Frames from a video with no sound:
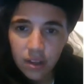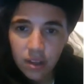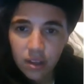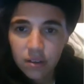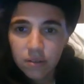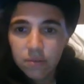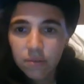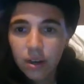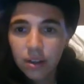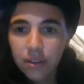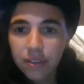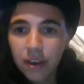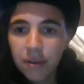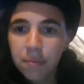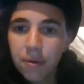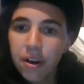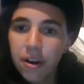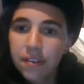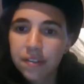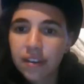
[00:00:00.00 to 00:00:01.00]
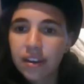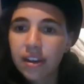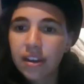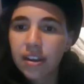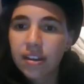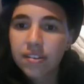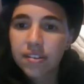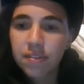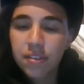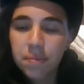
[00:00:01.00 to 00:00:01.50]
What there was in
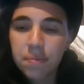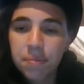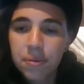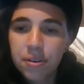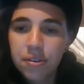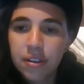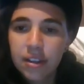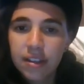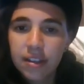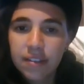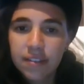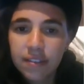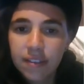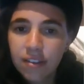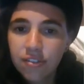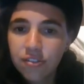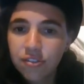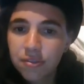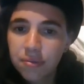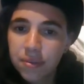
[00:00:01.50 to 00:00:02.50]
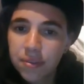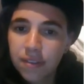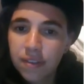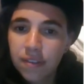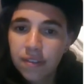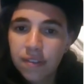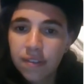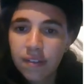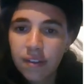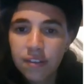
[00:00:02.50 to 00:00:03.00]
it of the purely sensuous
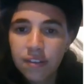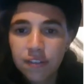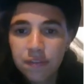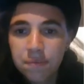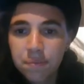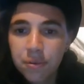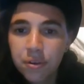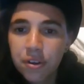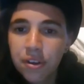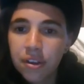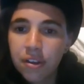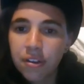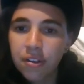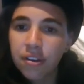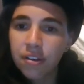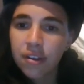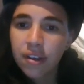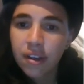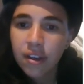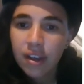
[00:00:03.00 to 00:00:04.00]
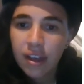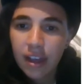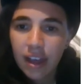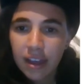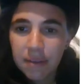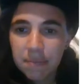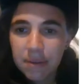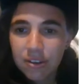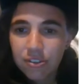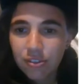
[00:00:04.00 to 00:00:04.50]
instinct of boyhood
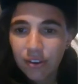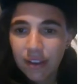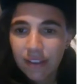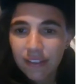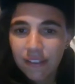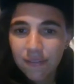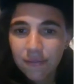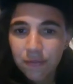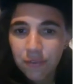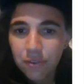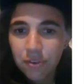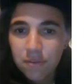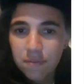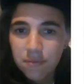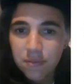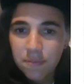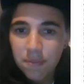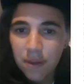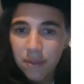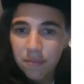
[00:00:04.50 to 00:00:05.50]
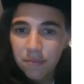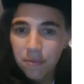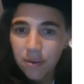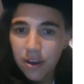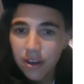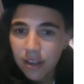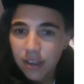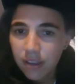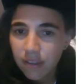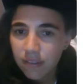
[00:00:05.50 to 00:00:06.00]
had been transformed by the
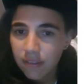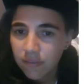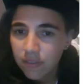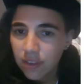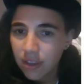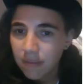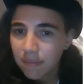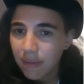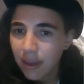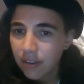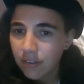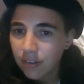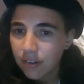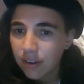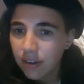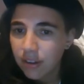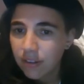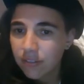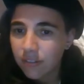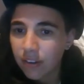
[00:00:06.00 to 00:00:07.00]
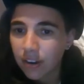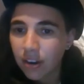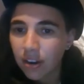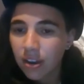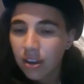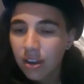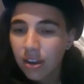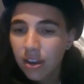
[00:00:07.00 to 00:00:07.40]
workings of the imagination,